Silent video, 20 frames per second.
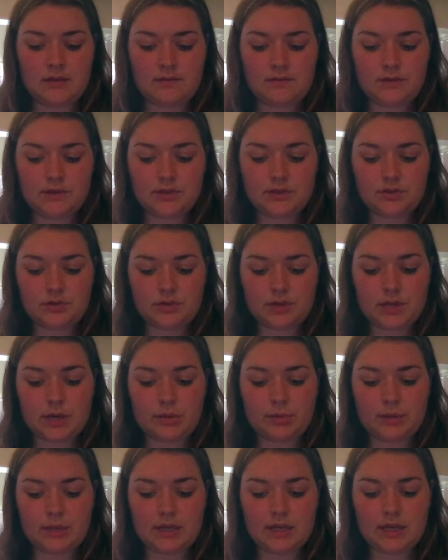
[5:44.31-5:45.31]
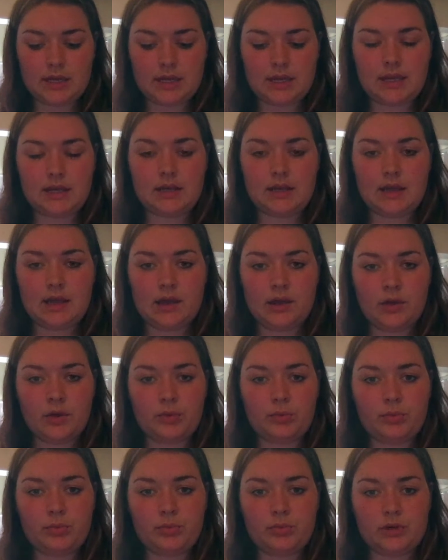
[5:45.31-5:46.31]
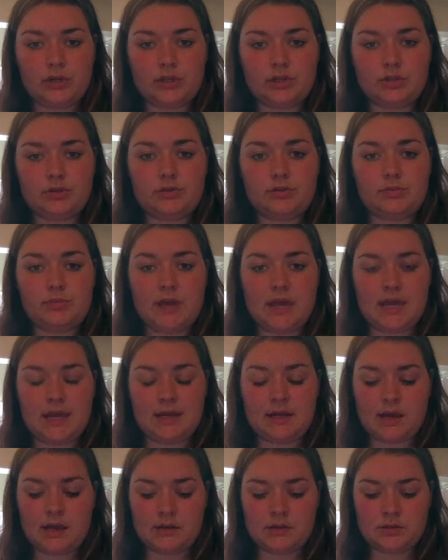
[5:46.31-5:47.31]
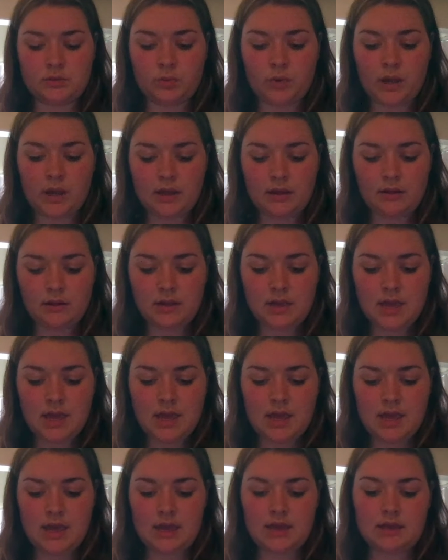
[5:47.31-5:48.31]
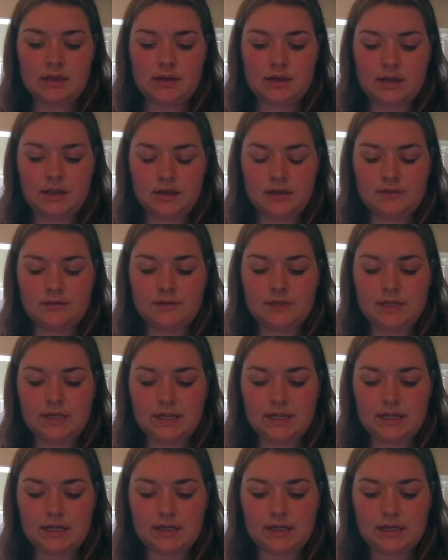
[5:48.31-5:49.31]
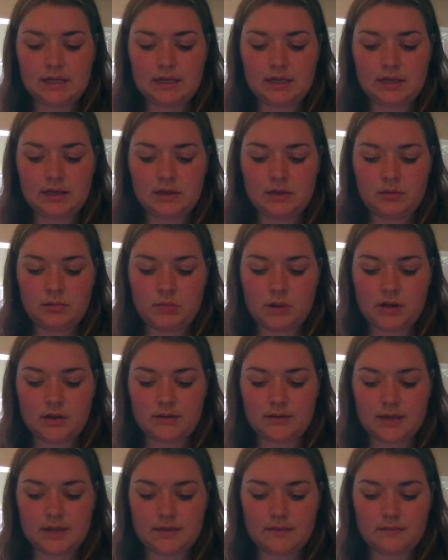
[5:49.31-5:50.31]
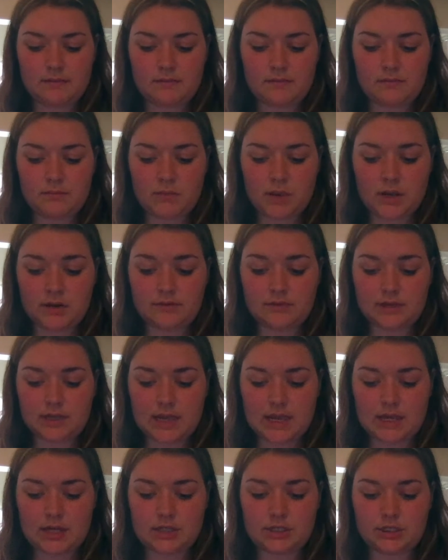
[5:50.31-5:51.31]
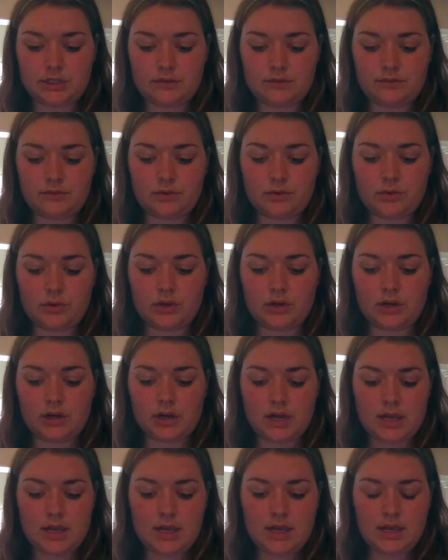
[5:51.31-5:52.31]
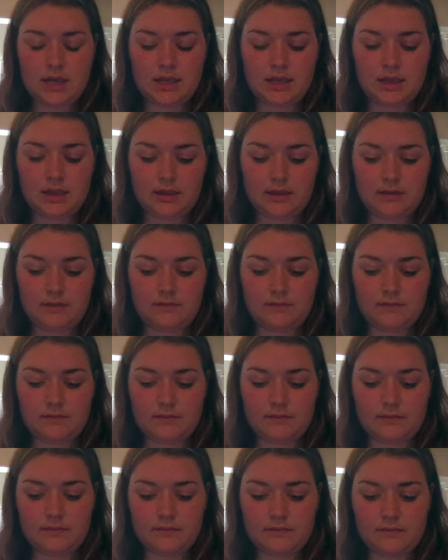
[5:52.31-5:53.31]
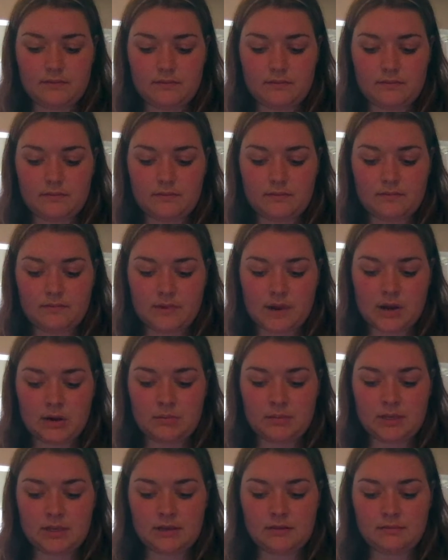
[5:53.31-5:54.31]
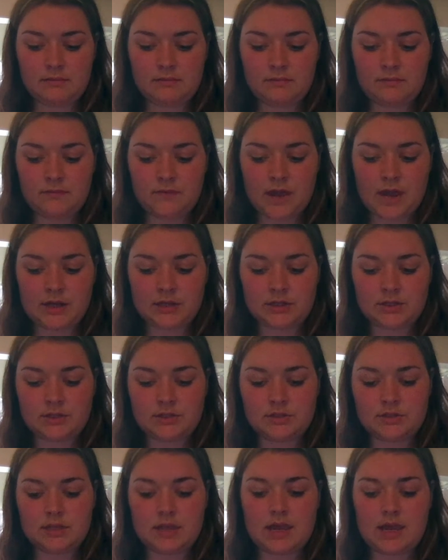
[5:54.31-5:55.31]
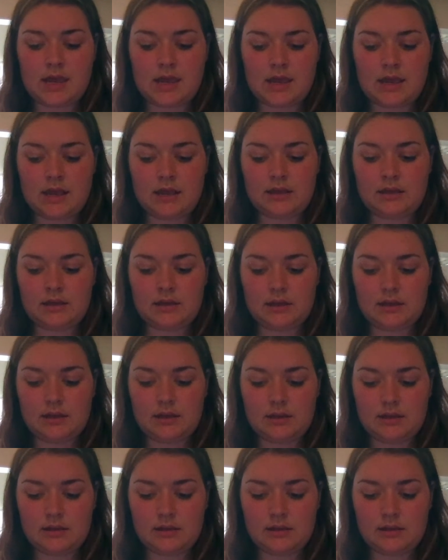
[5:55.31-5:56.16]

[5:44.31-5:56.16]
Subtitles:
Physical therapy can help reduce pain as well, and if needed, modification for environment factors and